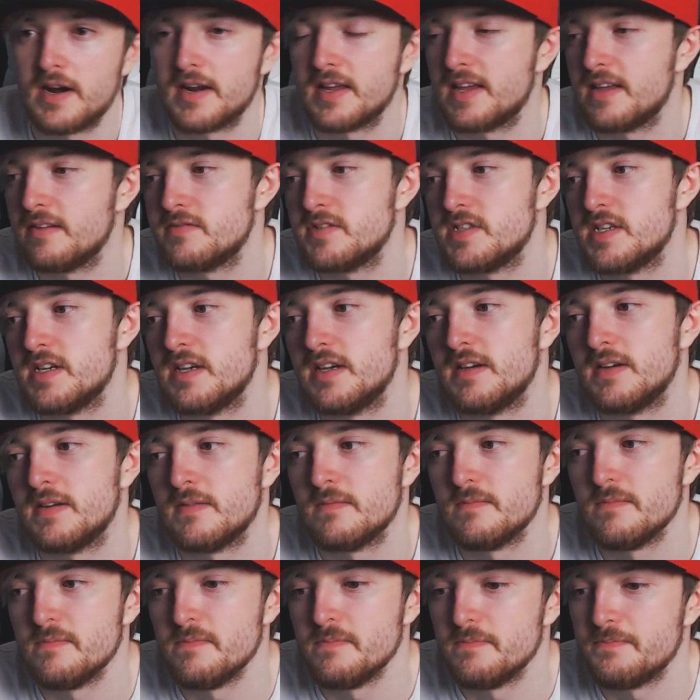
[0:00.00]
gives you
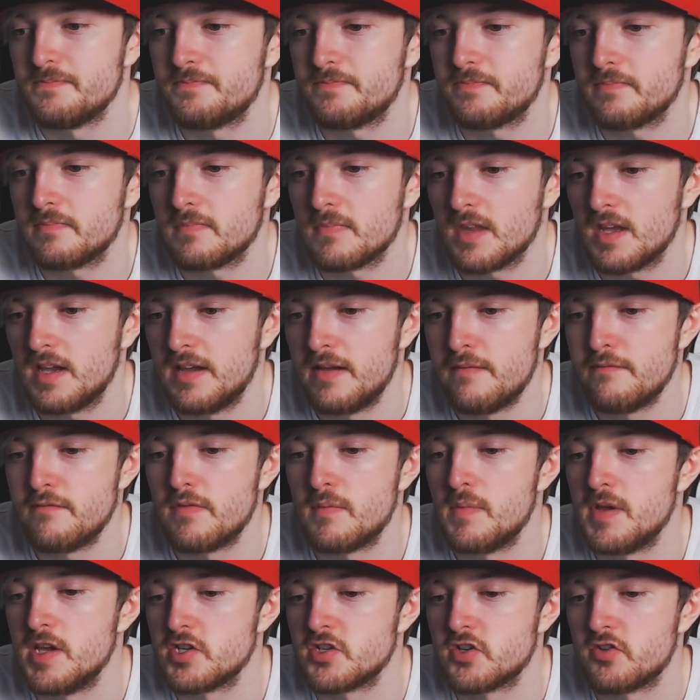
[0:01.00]

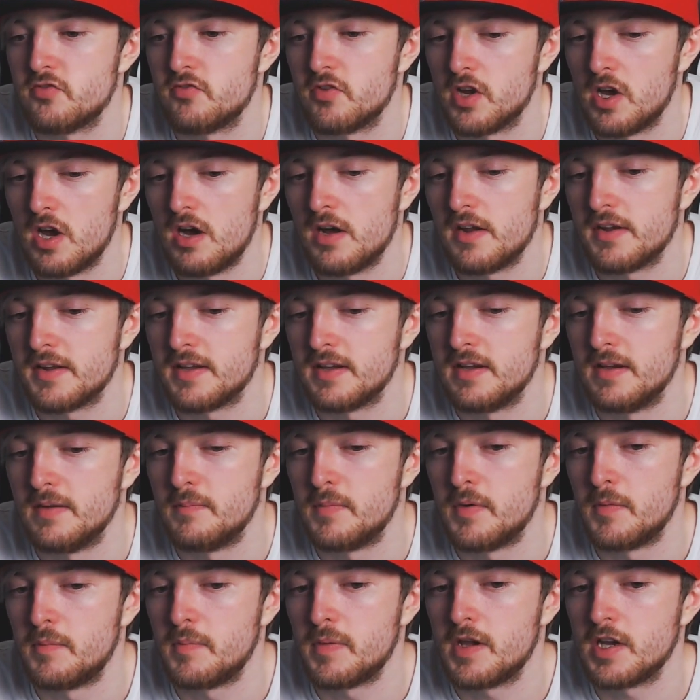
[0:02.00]
information regarding it,
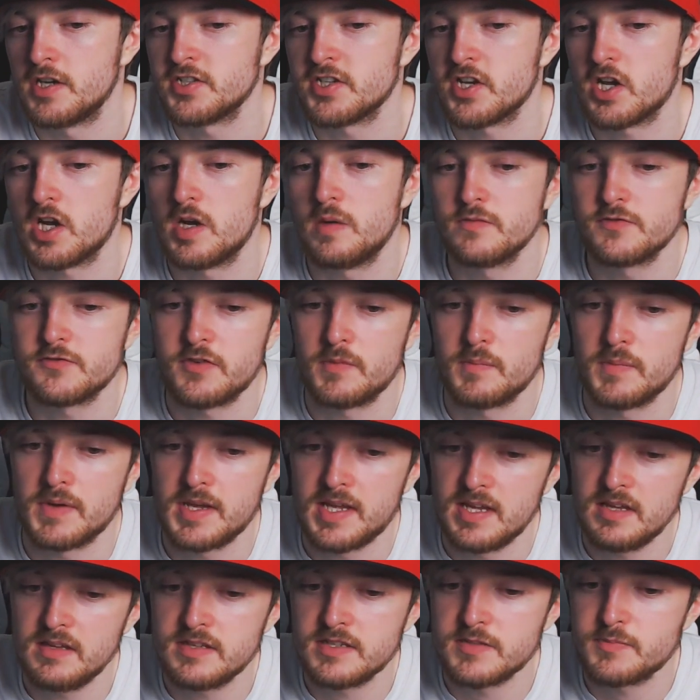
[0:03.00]
but because it comes from
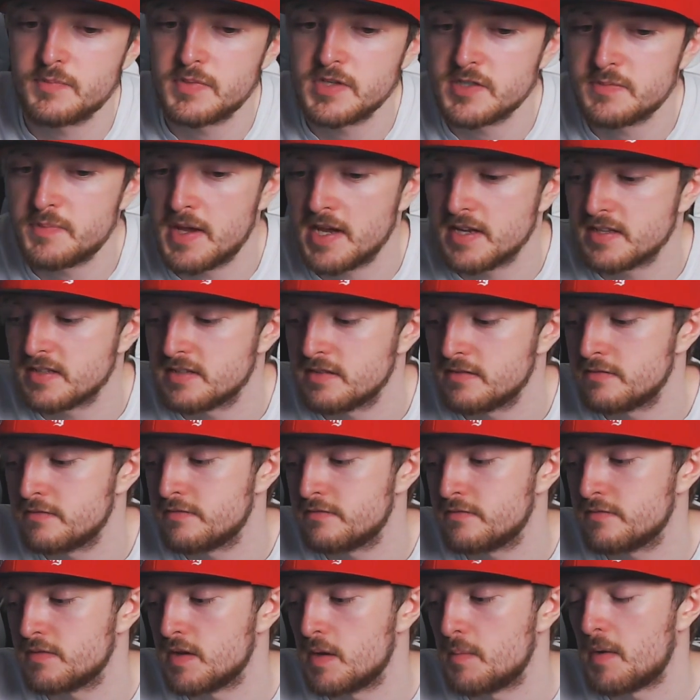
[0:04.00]
Keith's perspective
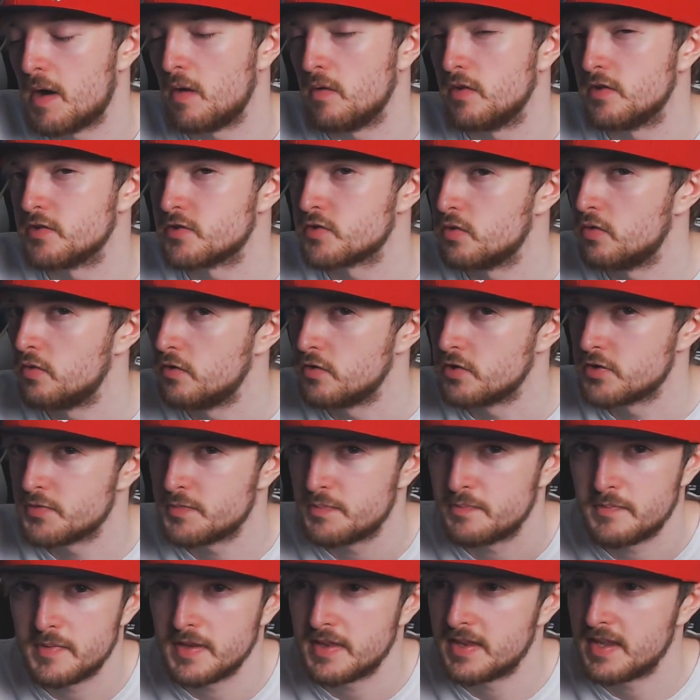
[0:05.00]
about this whole
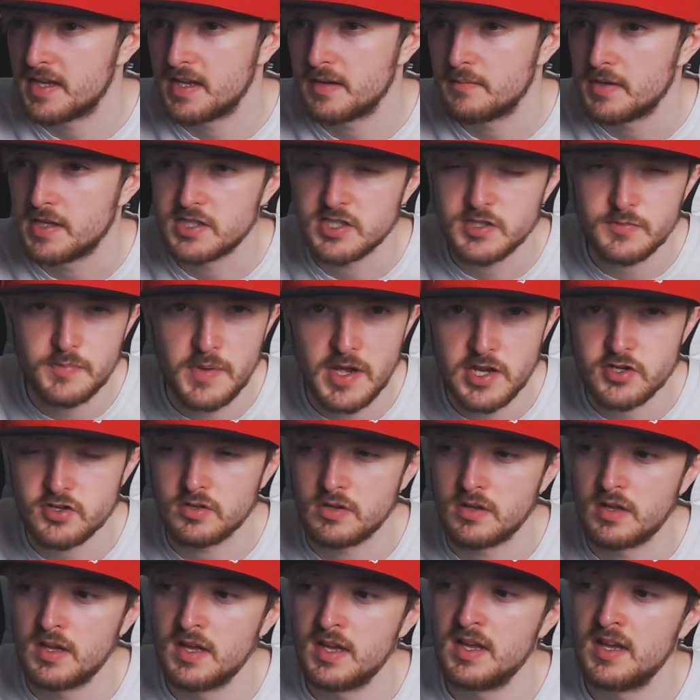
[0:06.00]
thing being special,
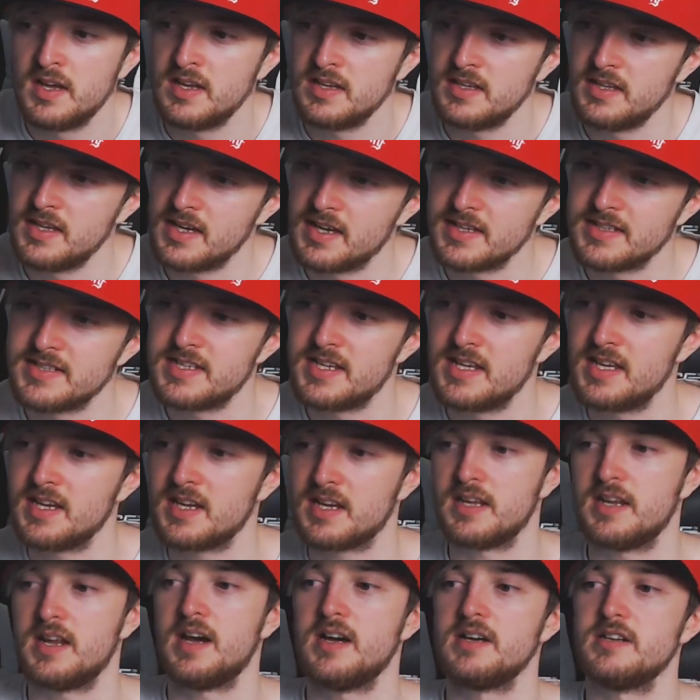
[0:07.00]
you can take
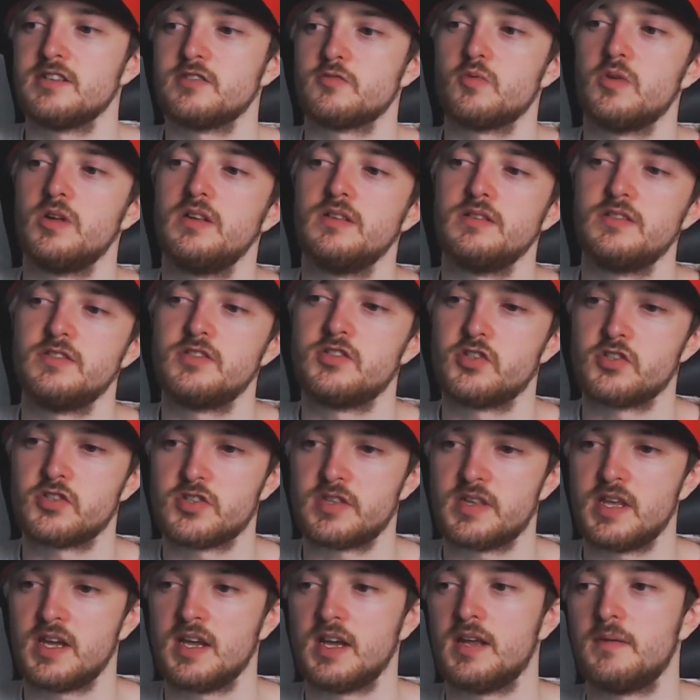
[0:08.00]
it as, well, he's just
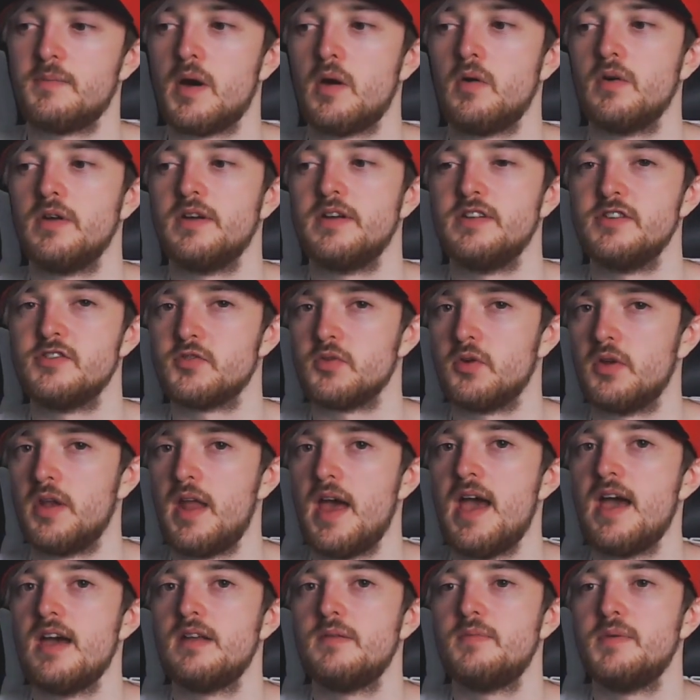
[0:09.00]
thinking about it in his own
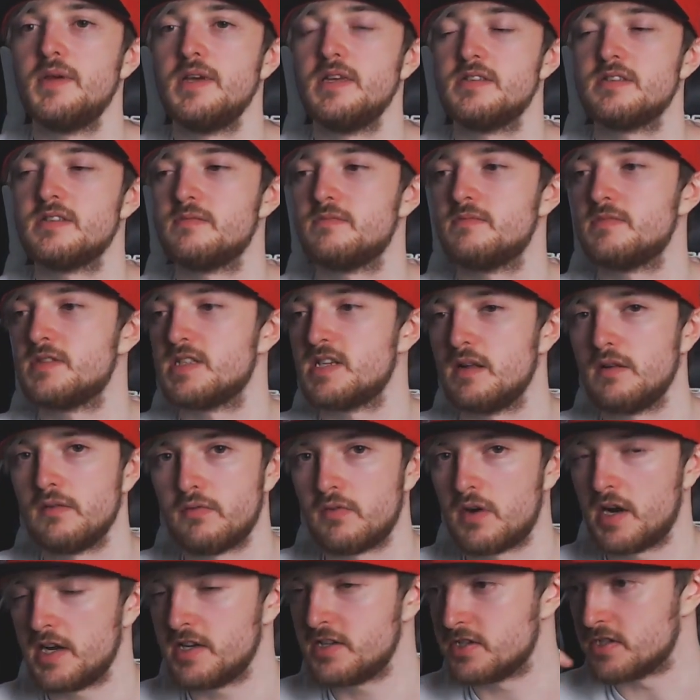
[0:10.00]
head, being
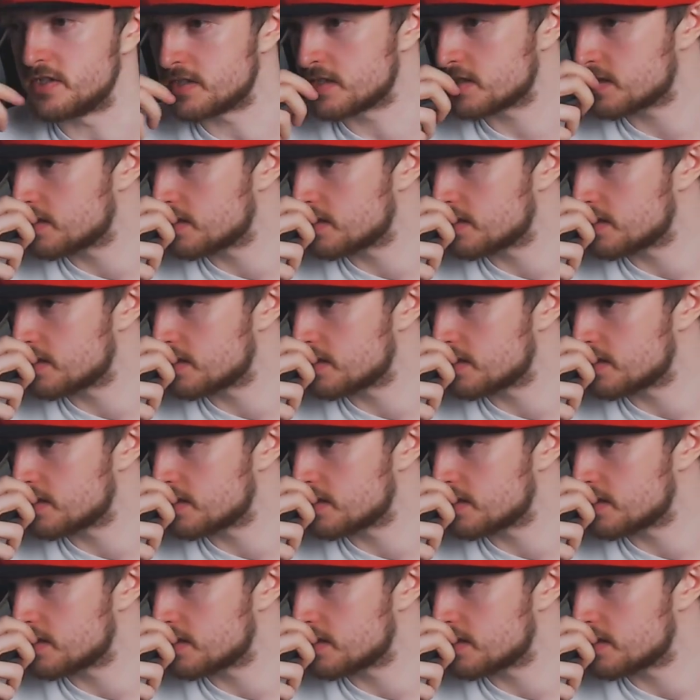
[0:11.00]
self-righteous,